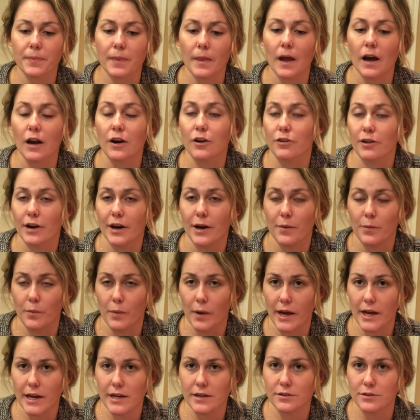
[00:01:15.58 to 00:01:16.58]
a great
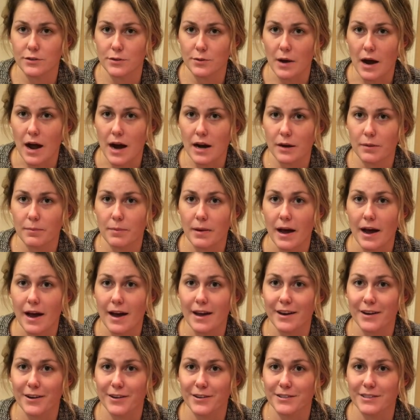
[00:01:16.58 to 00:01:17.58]
way to occupy
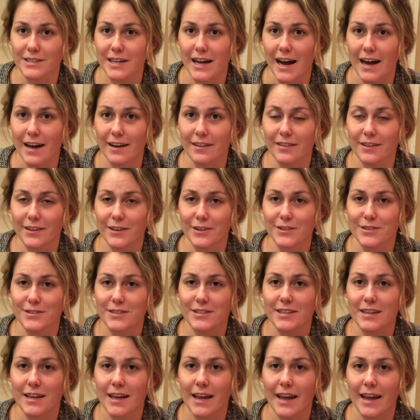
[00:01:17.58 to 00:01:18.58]
your toddlers
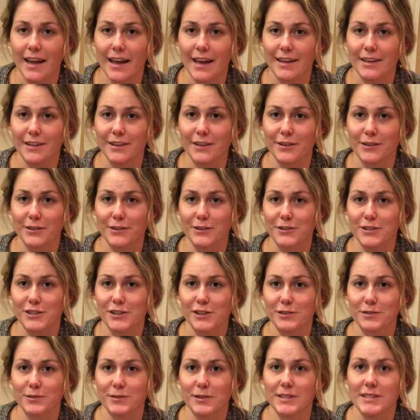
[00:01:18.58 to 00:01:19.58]
and your
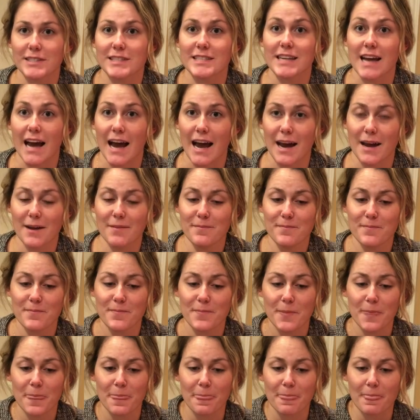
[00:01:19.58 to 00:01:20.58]
children's time.
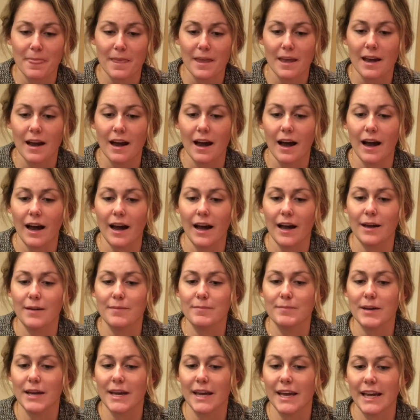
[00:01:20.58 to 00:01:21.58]

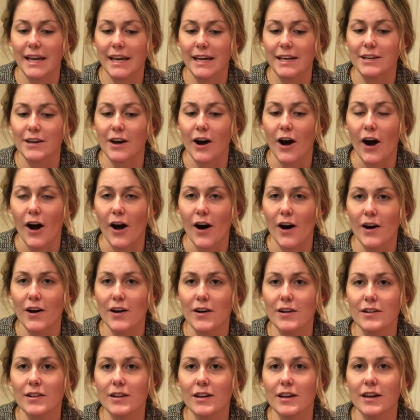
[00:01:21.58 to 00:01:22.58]
And
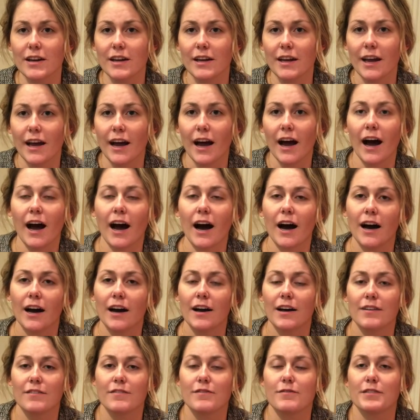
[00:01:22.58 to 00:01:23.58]
all
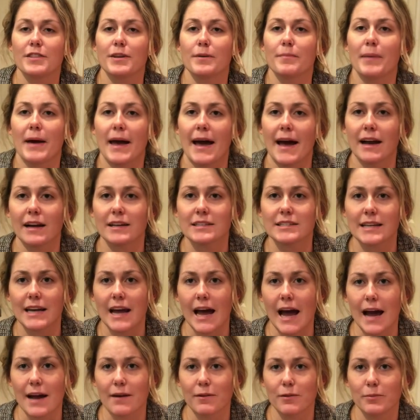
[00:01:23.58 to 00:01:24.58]
of the bags that
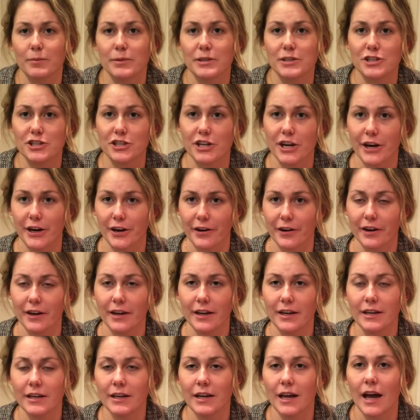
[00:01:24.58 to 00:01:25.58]
I will be
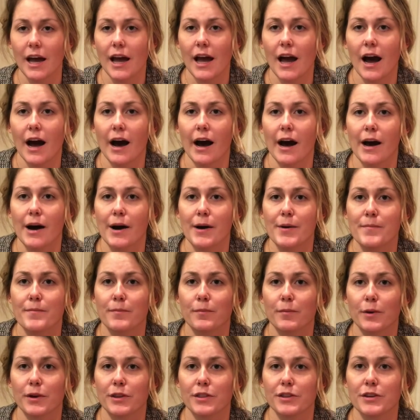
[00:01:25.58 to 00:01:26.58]
sharing
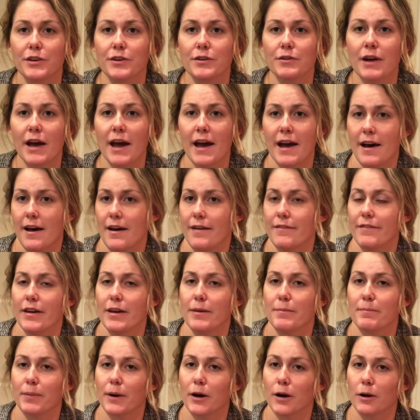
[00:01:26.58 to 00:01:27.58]
with you have a
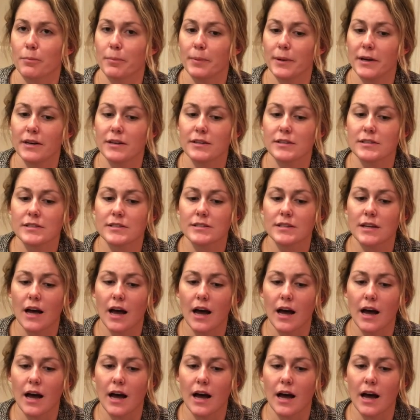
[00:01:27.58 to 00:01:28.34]
purpose